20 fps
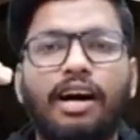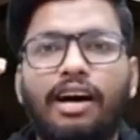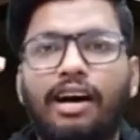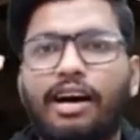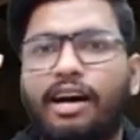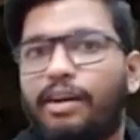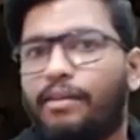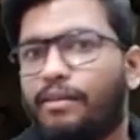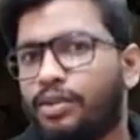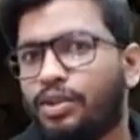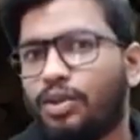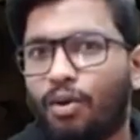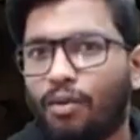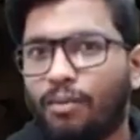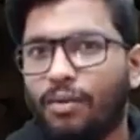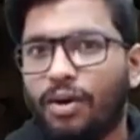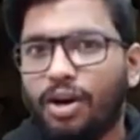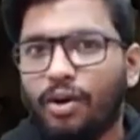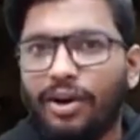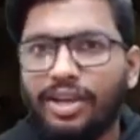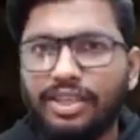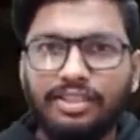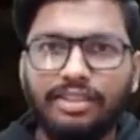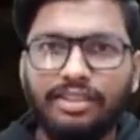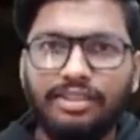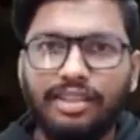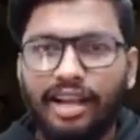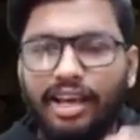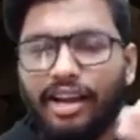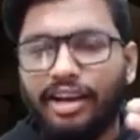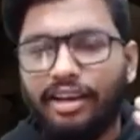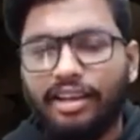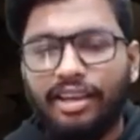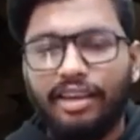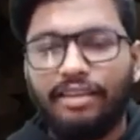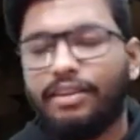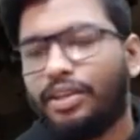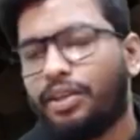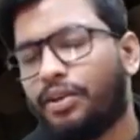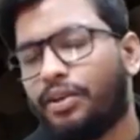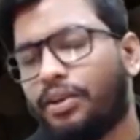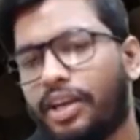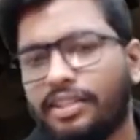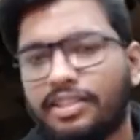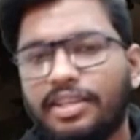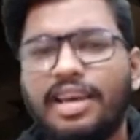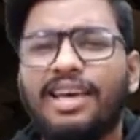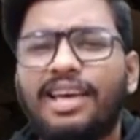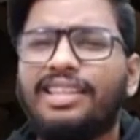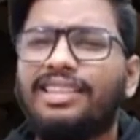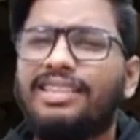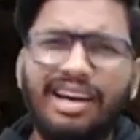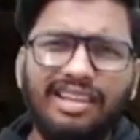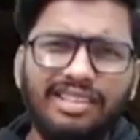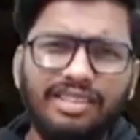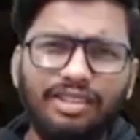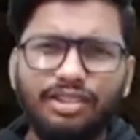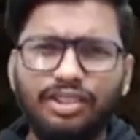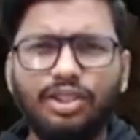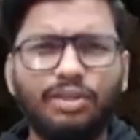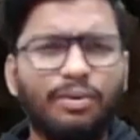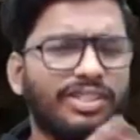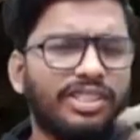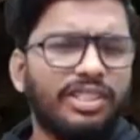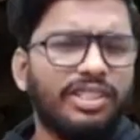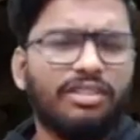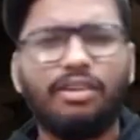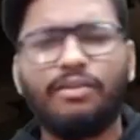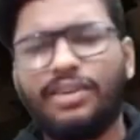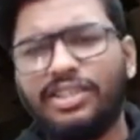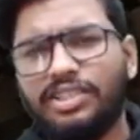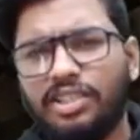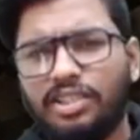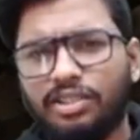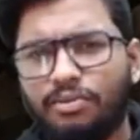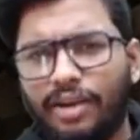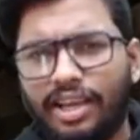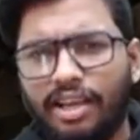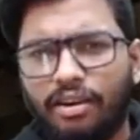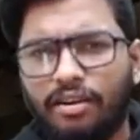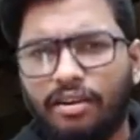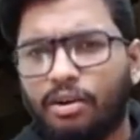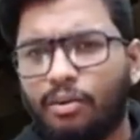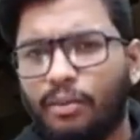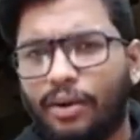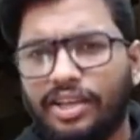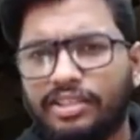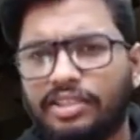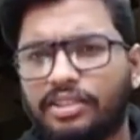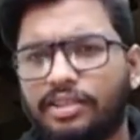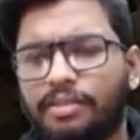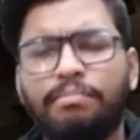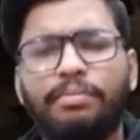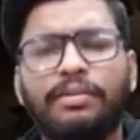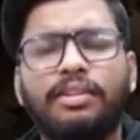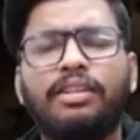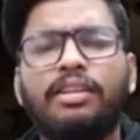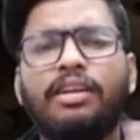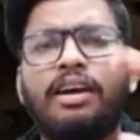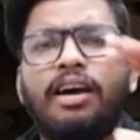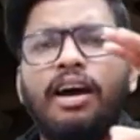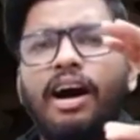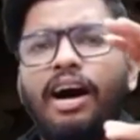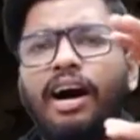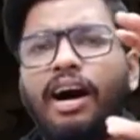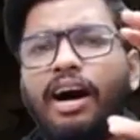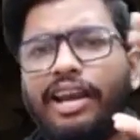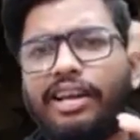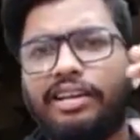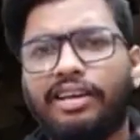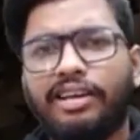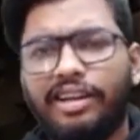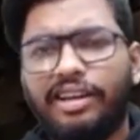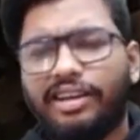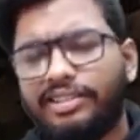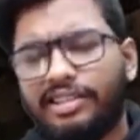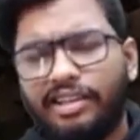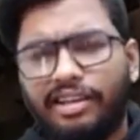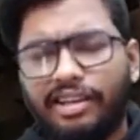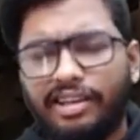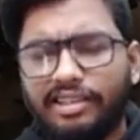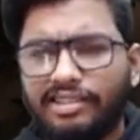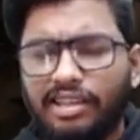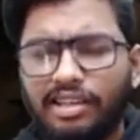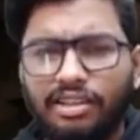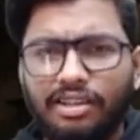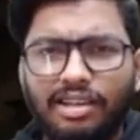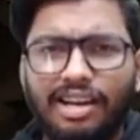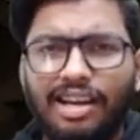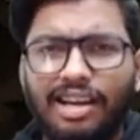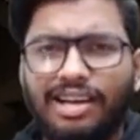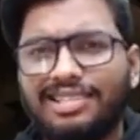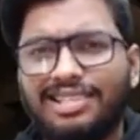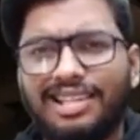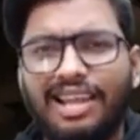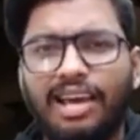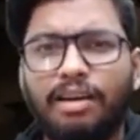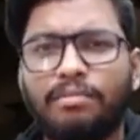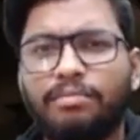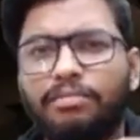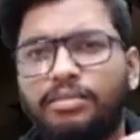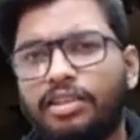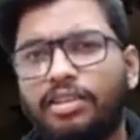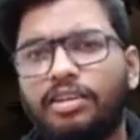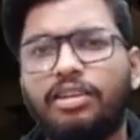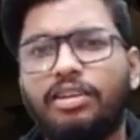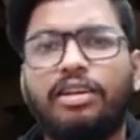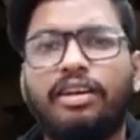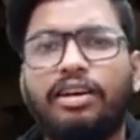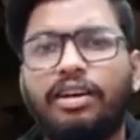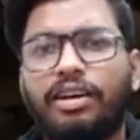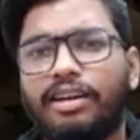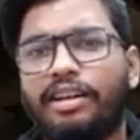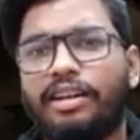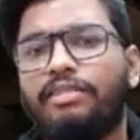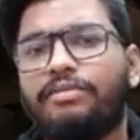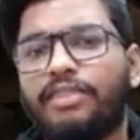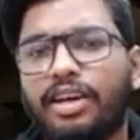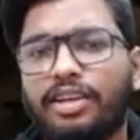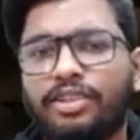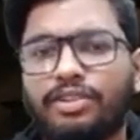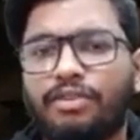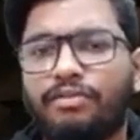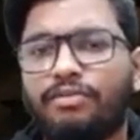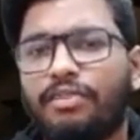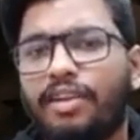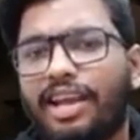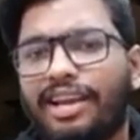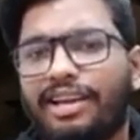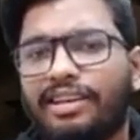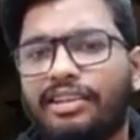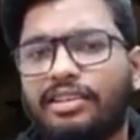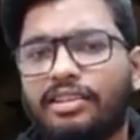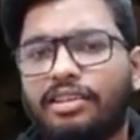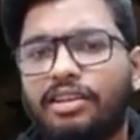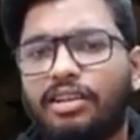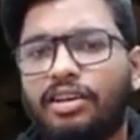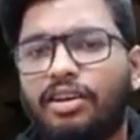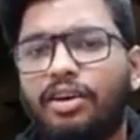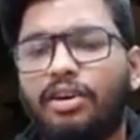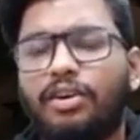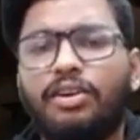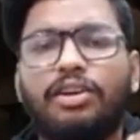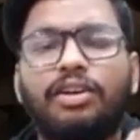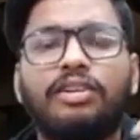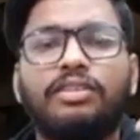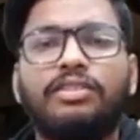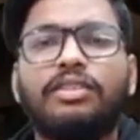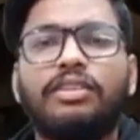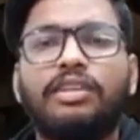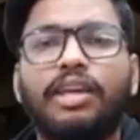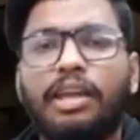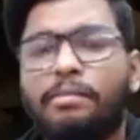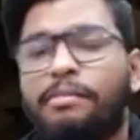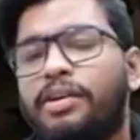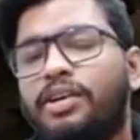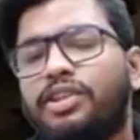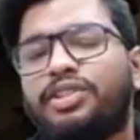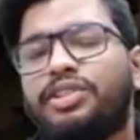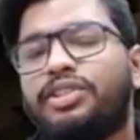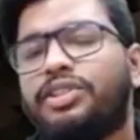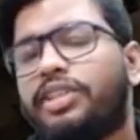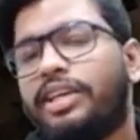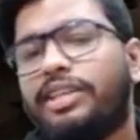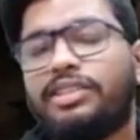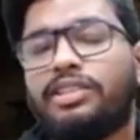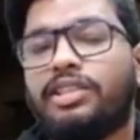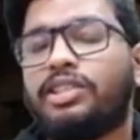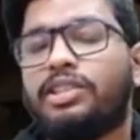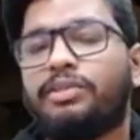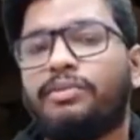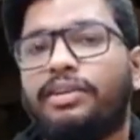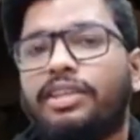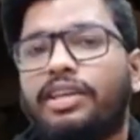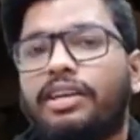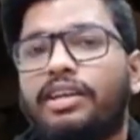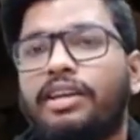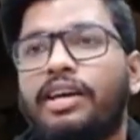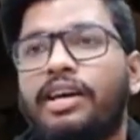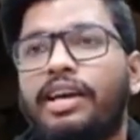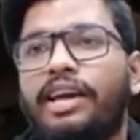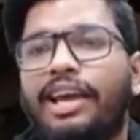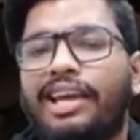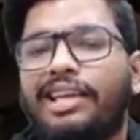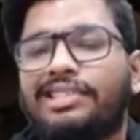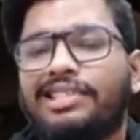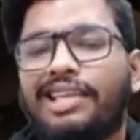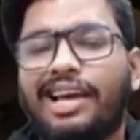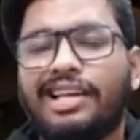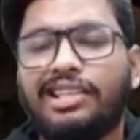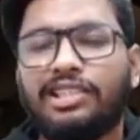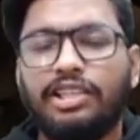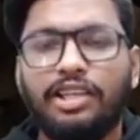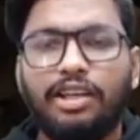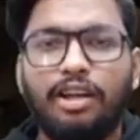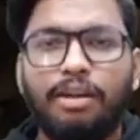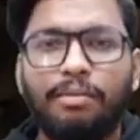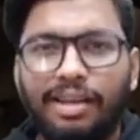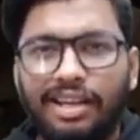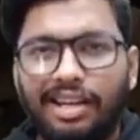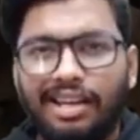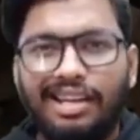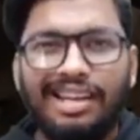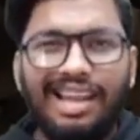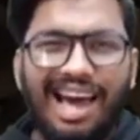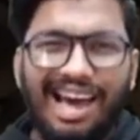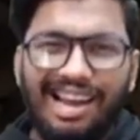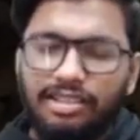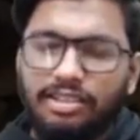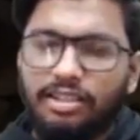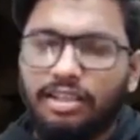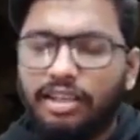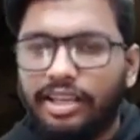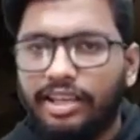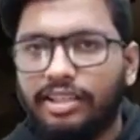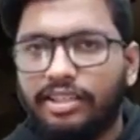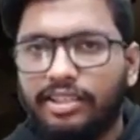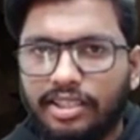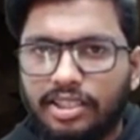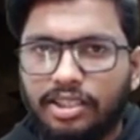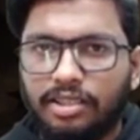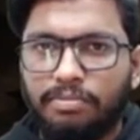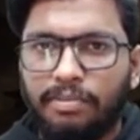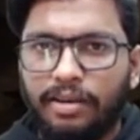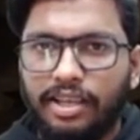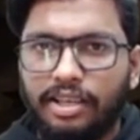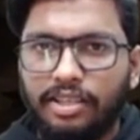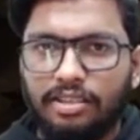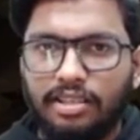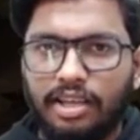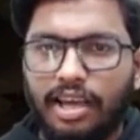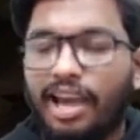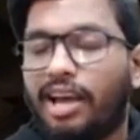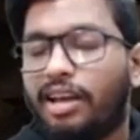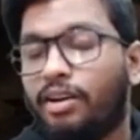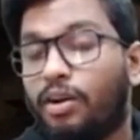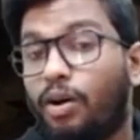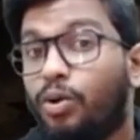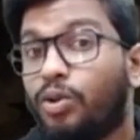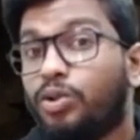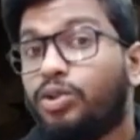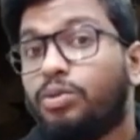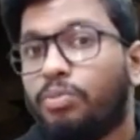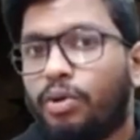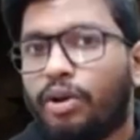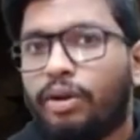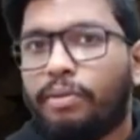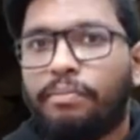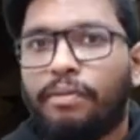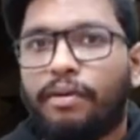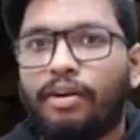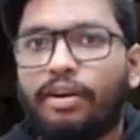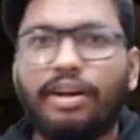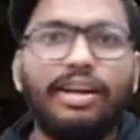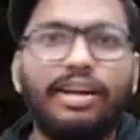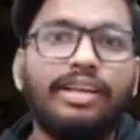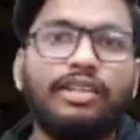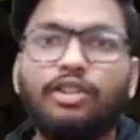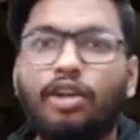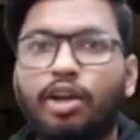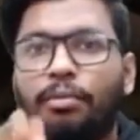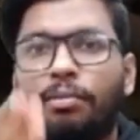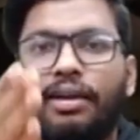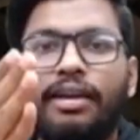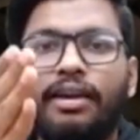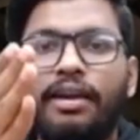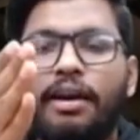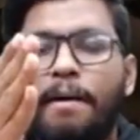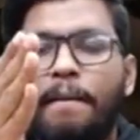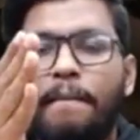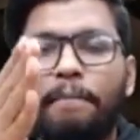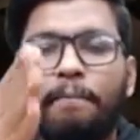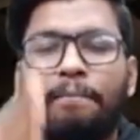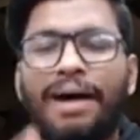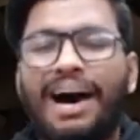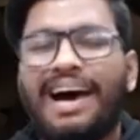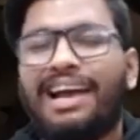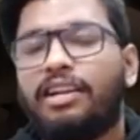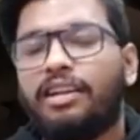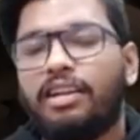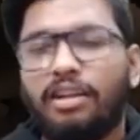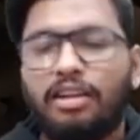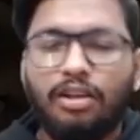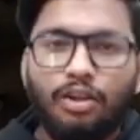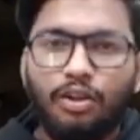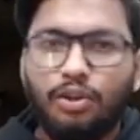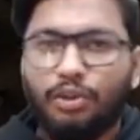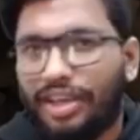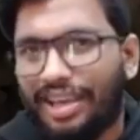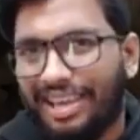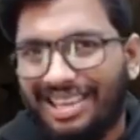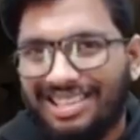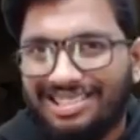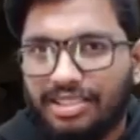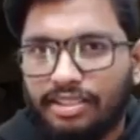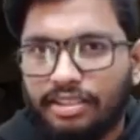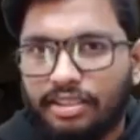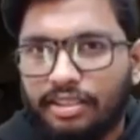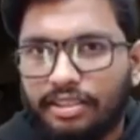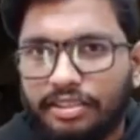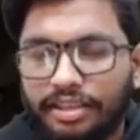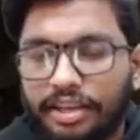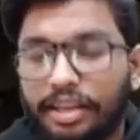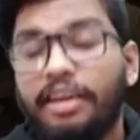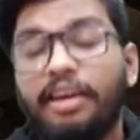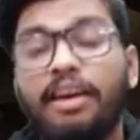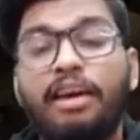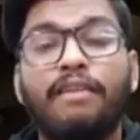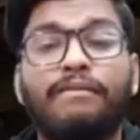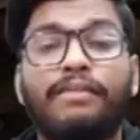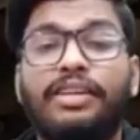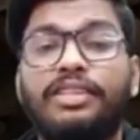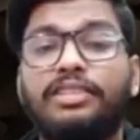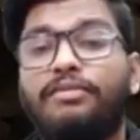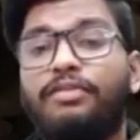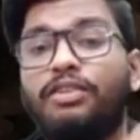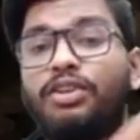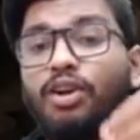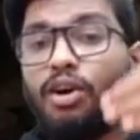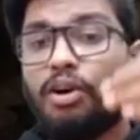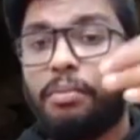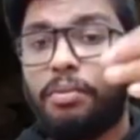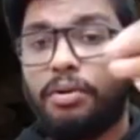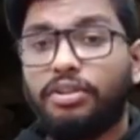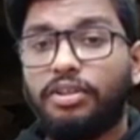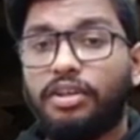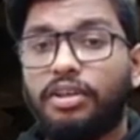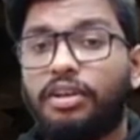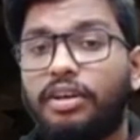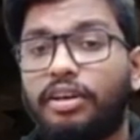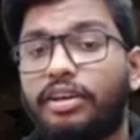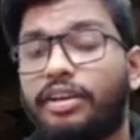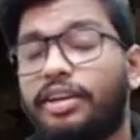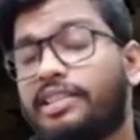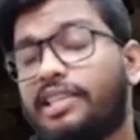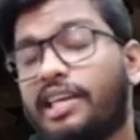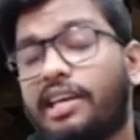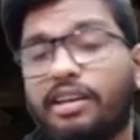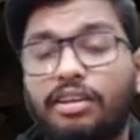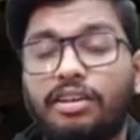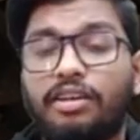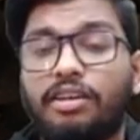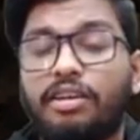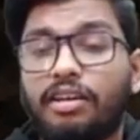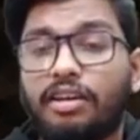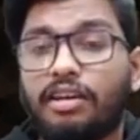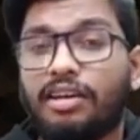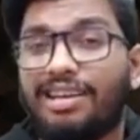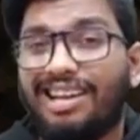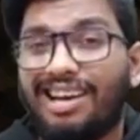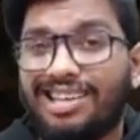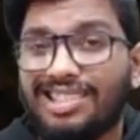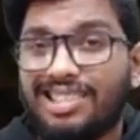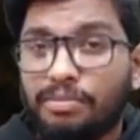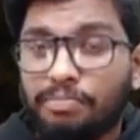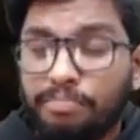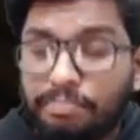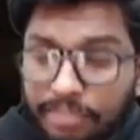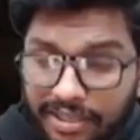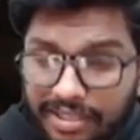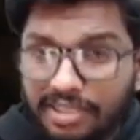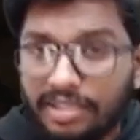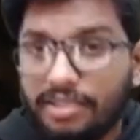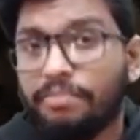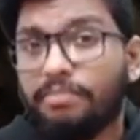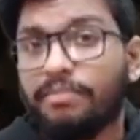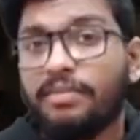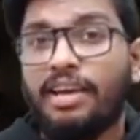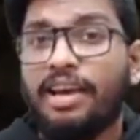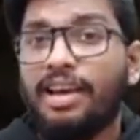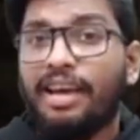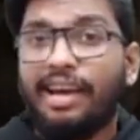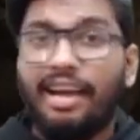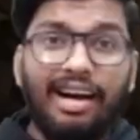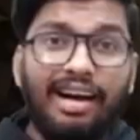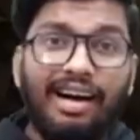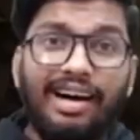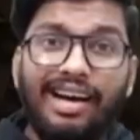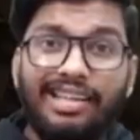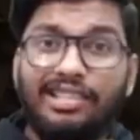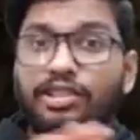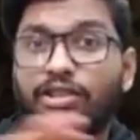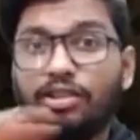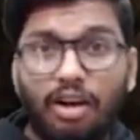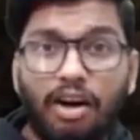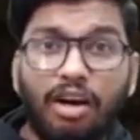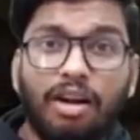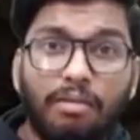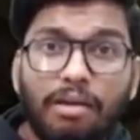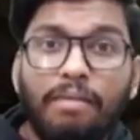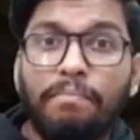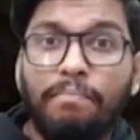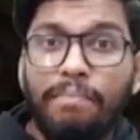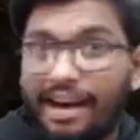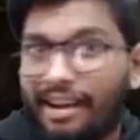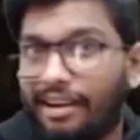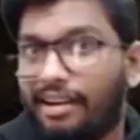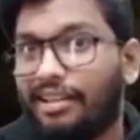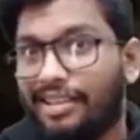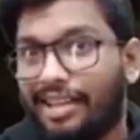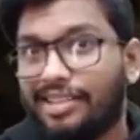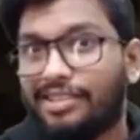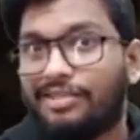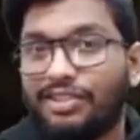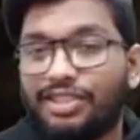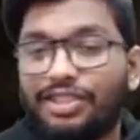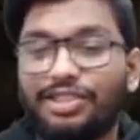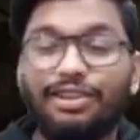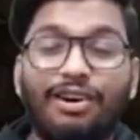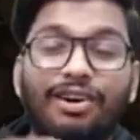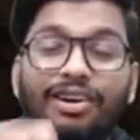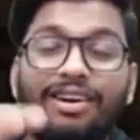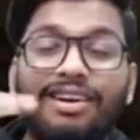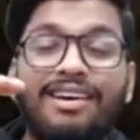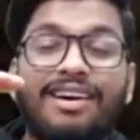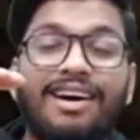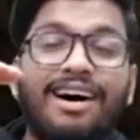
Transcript: Uh, it was a homework question that I had given to you guys. The answer to this quest question is very, uh, quite simple. Uh, in a, rect a rectangular glass slab, the refraction of light uh, or the emergent rays such a way that it's actually going to be laterally displaced, and also more importantly, it's going to be parallel to the incident ray. Whereas if we talk about the rectangular glass prism, uh, it's not going to be parallel, that's for sure.